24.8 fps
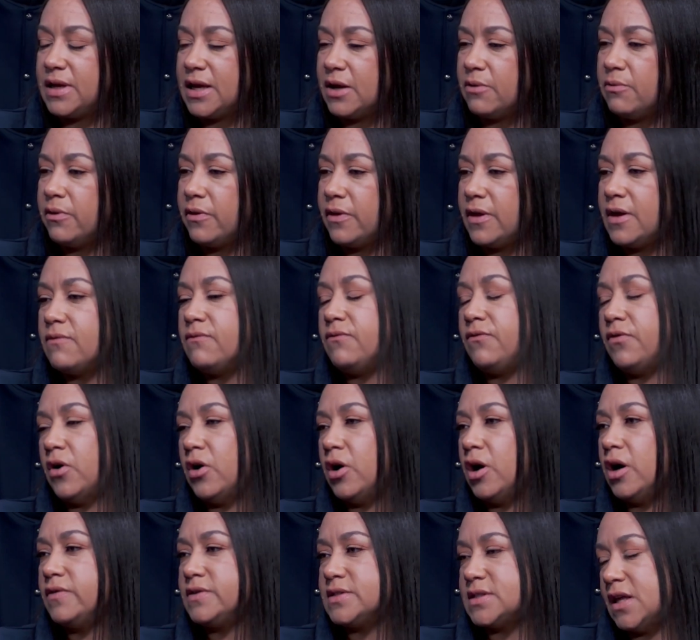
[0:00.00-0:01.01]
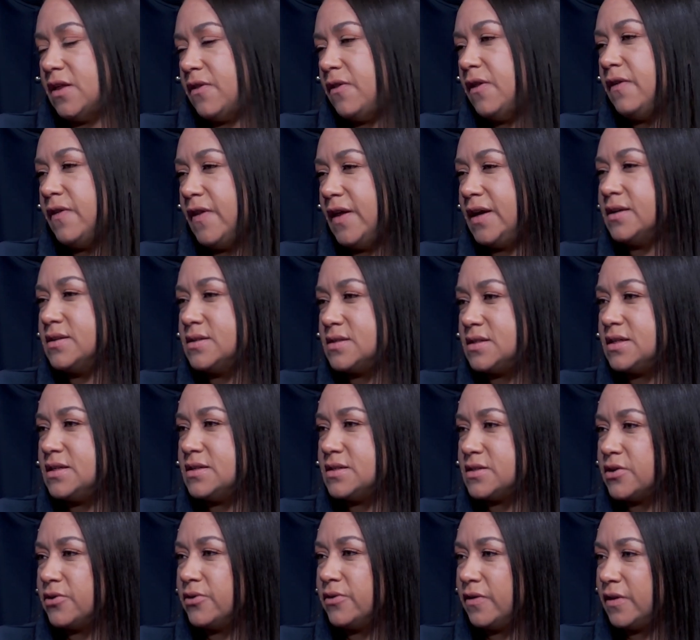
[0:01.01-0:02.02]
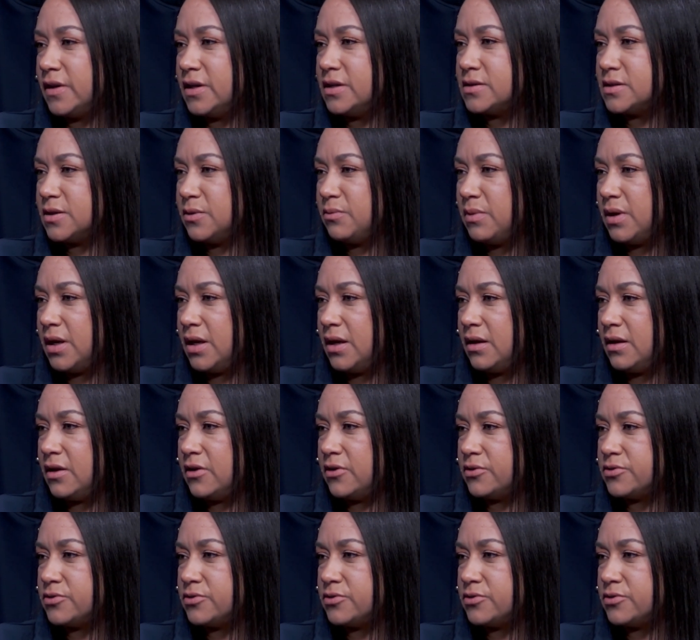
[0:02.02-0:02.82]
get really involved because I think they could see certain things in me,